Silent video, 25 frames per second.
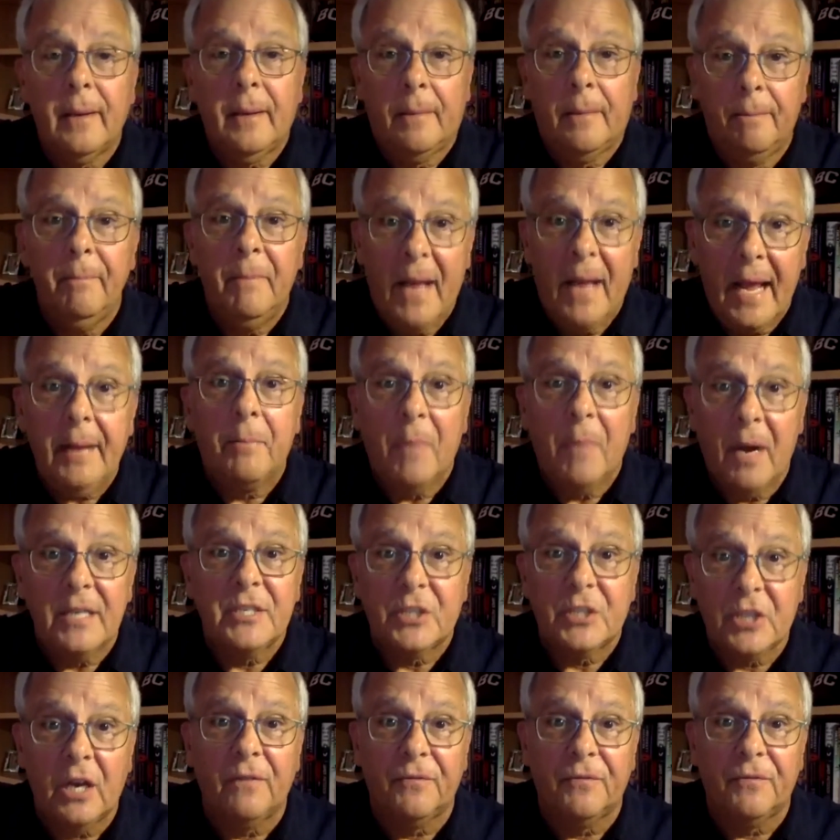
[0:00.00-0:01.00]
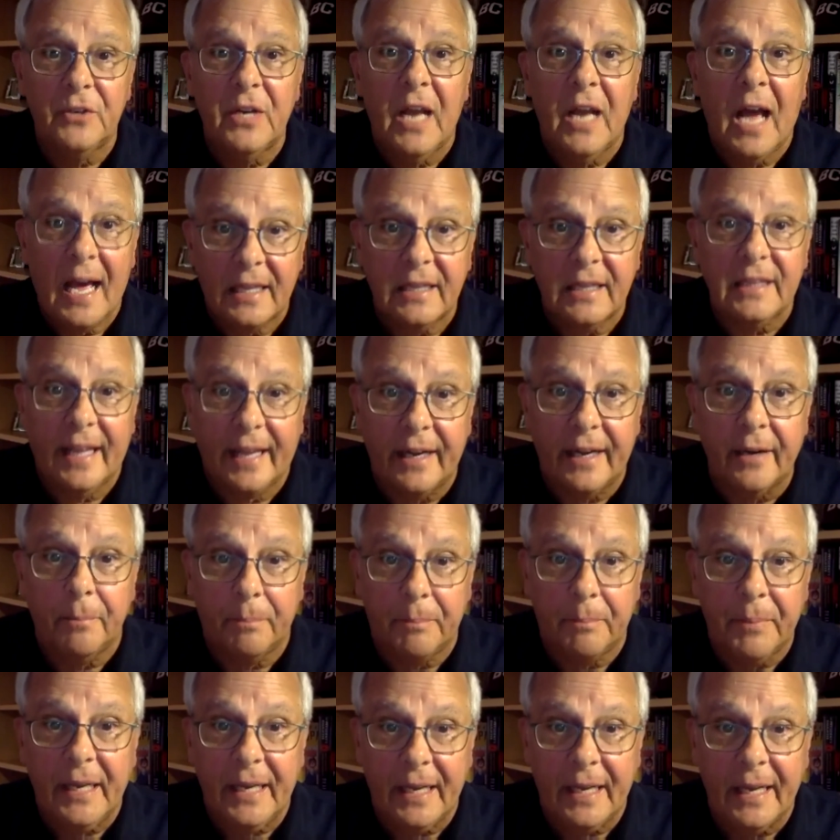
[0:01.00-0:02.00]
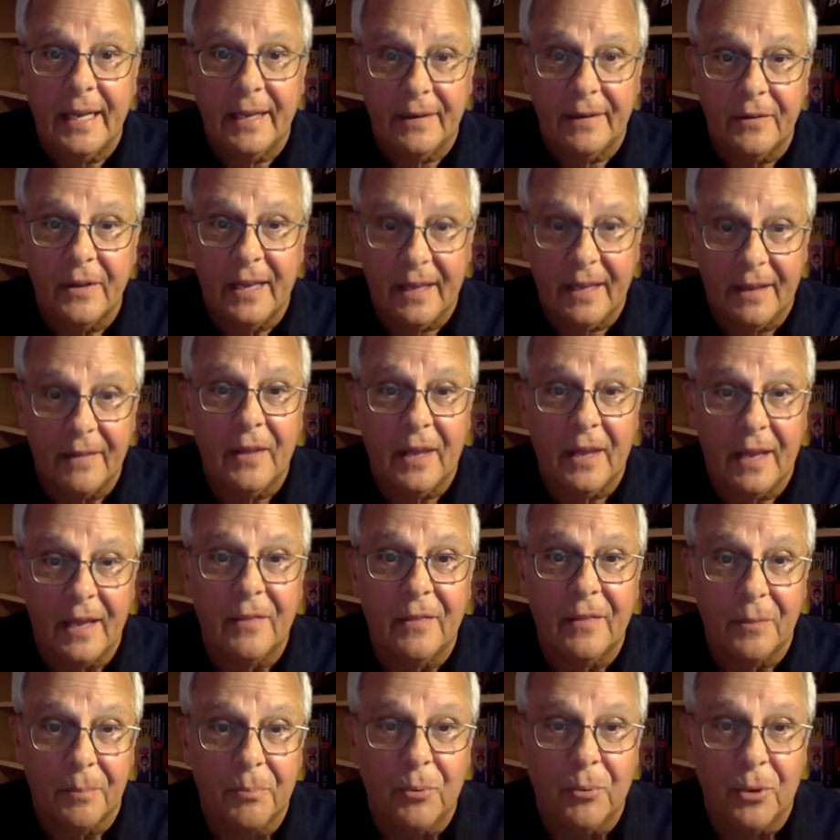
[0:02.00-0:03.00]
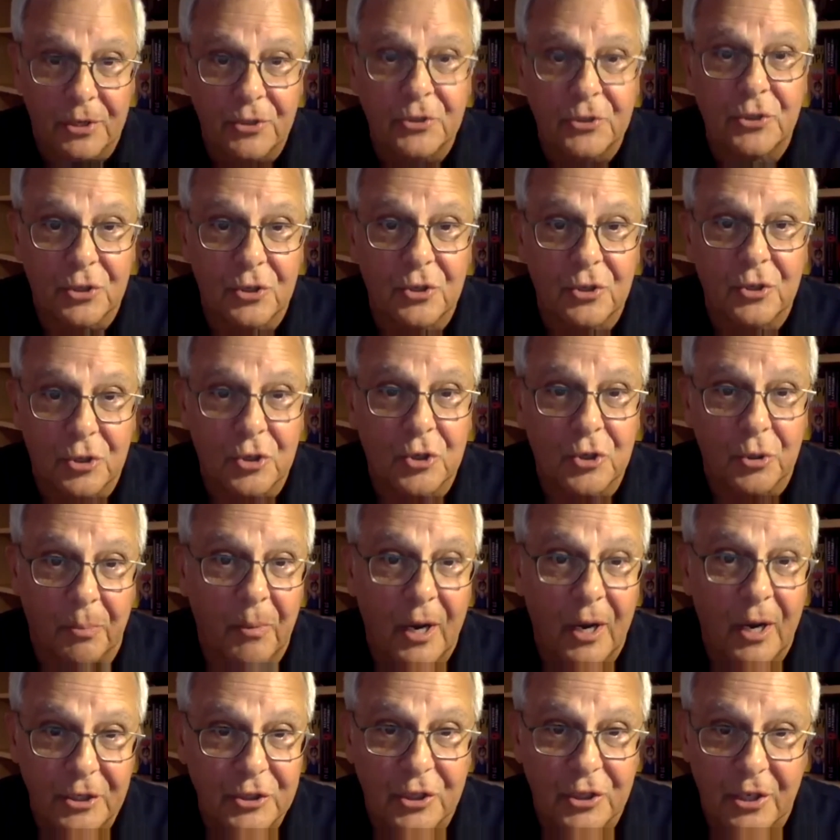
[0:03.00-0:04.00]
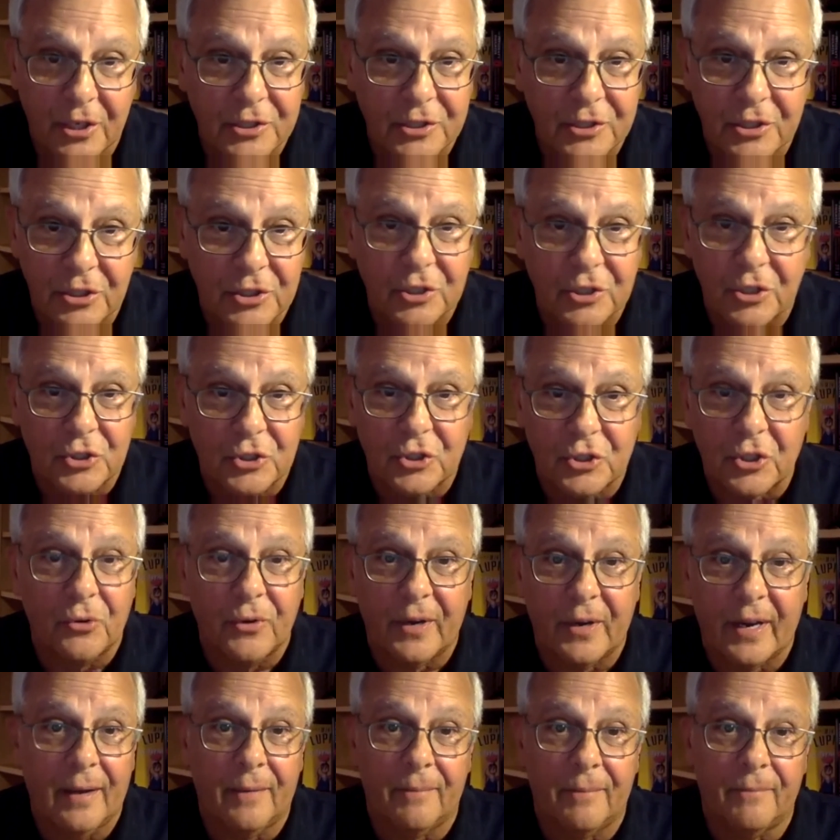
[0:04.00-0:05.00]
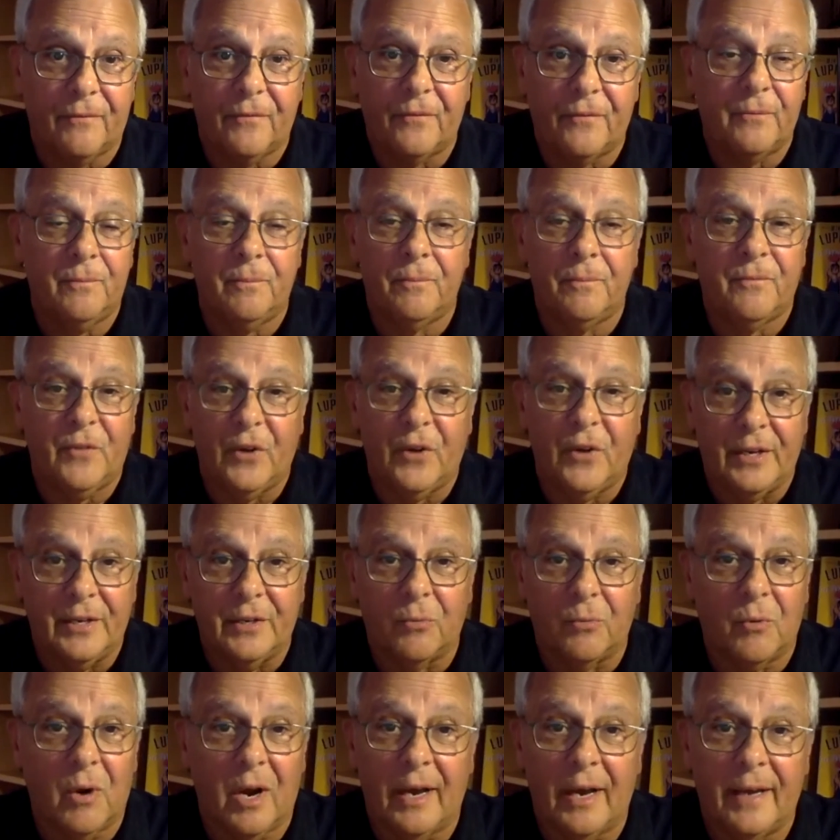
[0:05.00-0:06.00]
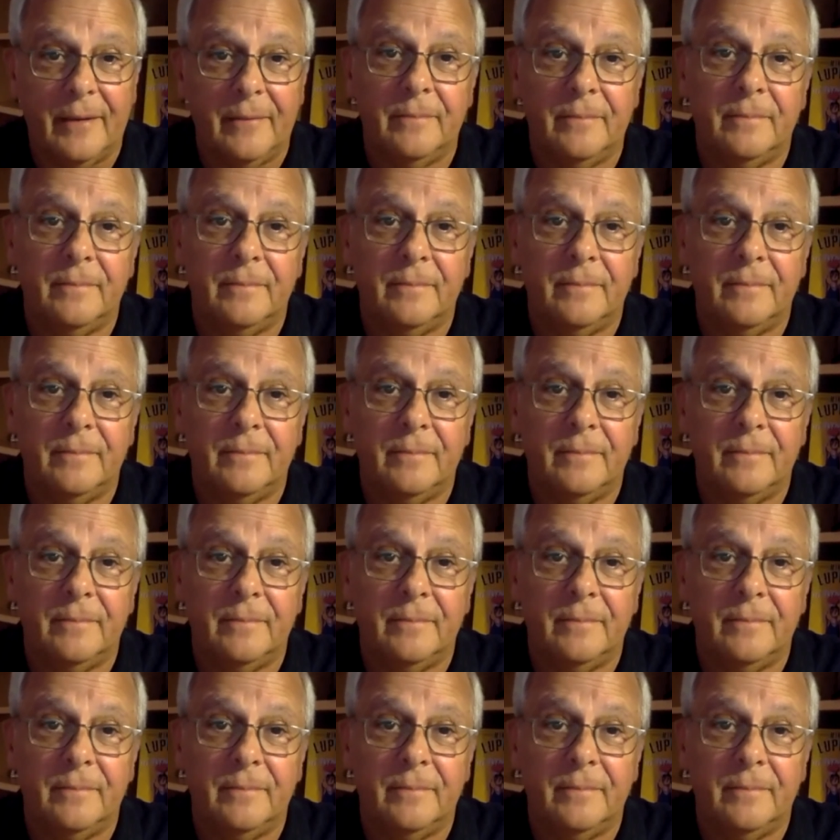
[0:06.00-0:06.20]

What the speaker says: make myself not let him be in the books too much because he's just so damn fun to write.